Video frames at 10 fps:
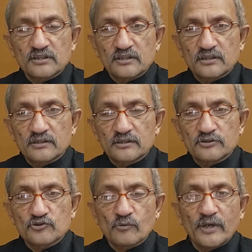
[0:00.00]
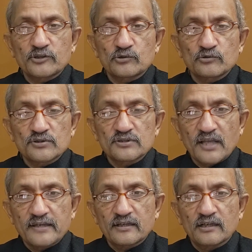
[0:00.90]
Zomato,
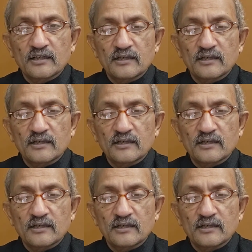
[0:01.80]
Nike,